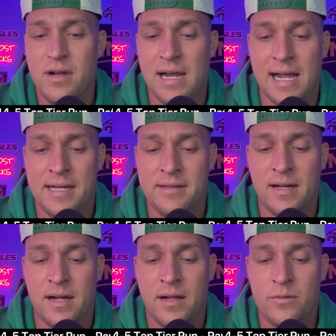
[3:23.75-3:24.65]
And
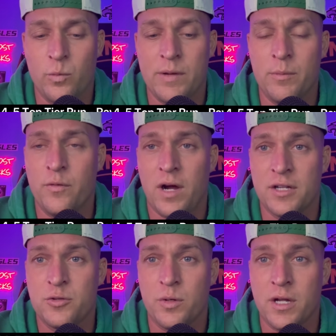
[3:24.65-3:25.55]
we move
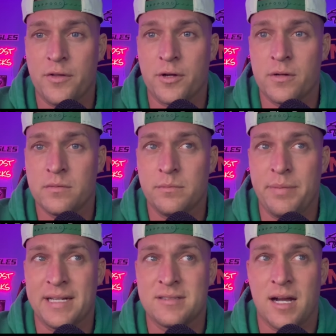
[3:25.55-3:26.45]
on to another
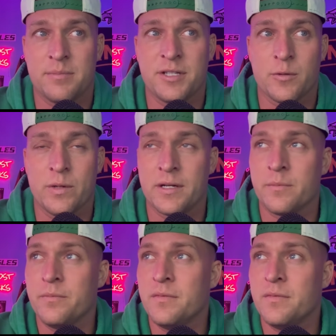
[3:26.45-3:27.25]
big top tier winner.